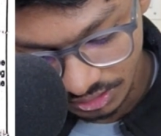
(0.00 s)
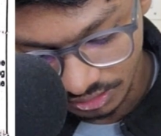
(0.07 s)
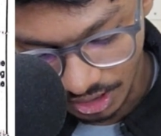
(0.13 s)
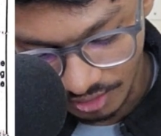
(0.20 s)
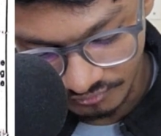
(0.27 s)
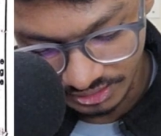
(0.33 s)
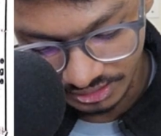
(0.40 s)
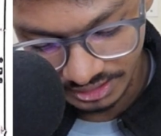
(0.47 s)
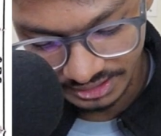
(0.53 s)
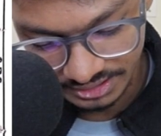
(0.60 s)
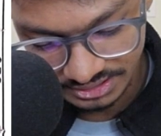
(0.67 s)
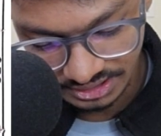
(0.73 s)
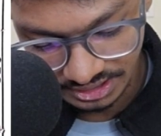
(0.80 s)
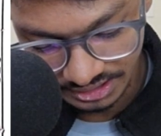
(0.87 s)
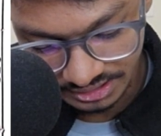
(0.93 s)
after getting
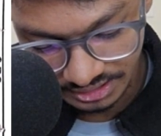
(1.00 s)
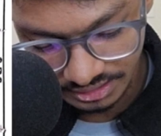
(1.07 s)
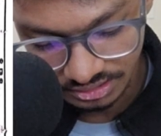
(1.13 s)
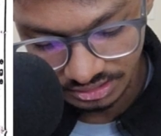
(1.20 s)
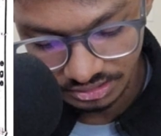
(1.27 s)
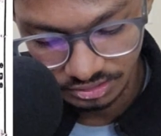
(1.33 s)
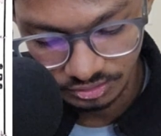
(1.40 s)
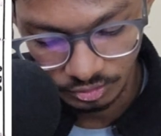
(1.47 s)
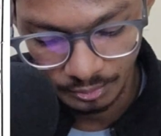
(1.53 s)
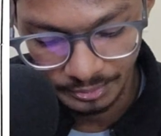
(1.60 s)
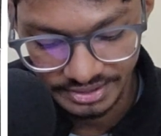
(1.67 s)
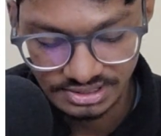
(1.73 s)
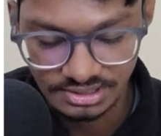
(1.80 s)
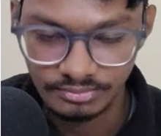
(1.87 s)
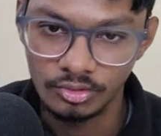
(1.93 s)
selected, your
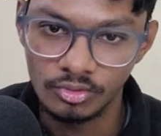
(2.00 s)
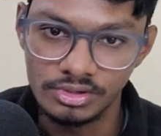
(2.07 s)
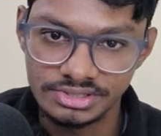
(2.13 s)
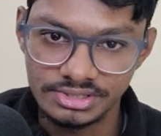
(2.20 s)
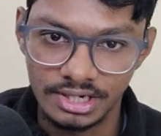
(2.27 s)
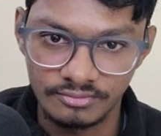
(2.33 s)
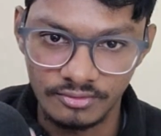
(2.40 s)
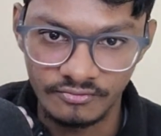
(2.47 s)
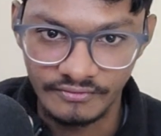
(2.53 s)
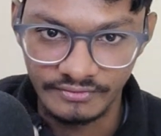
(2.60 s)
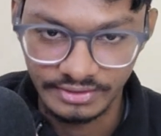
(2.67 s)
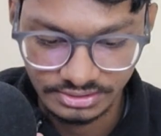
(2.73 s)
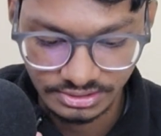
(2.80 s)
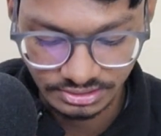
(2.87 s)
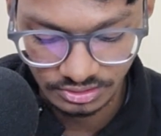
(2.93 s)
basic pay will start from
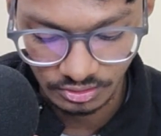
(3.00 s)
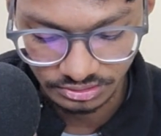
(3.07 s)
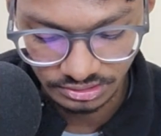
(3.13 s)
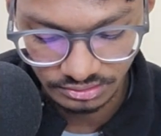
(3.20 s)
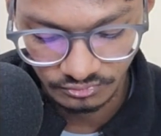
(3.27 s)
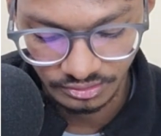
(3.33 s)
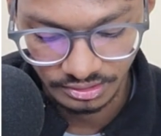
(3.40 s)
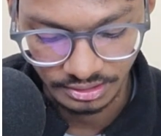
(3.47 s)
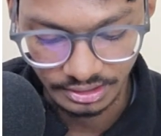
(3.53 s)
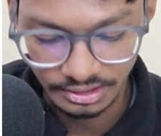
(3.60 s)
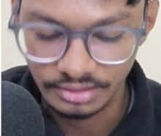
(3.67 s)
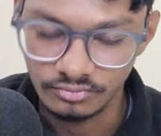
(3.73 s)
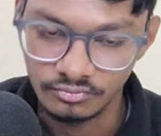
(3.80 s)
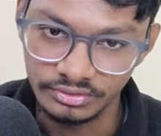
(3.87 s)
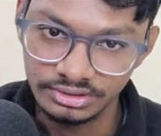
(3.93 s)

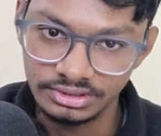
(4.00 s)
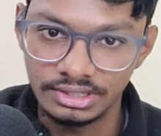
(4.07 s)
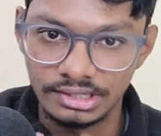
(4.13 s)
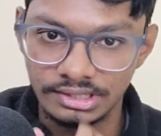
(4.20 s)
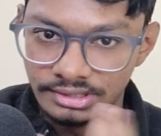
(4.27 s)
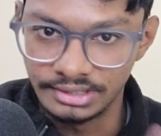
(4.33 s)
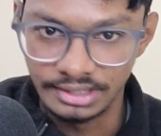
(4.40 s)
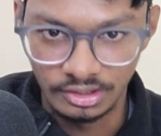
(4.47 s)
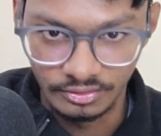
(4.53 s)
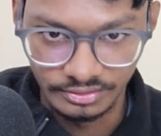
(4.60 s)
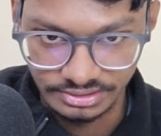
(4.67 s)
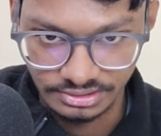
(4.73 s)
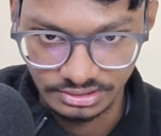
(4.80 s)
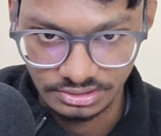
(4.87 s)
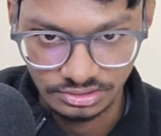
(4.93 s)
56,100 with other
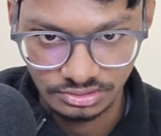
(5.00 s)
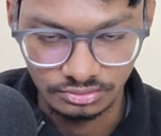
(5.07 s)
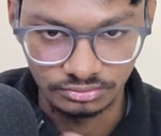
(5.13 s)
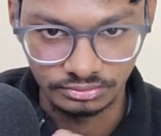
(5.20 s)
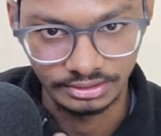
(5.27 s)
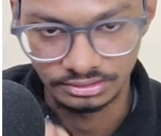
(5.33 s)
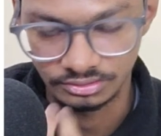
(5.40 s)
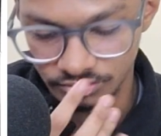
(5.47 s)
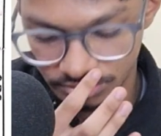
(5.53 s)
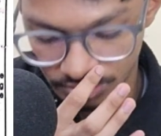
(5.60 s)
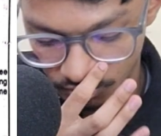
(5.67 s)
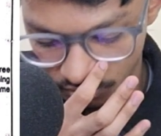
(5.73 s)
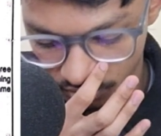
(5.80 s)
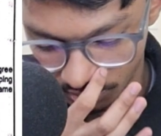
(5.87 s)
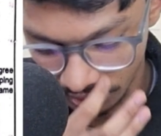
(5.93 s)
allowances. So like those are
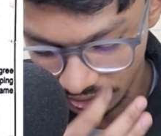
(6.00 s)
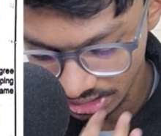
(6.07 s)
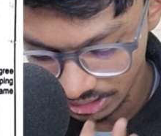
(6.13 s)
good only.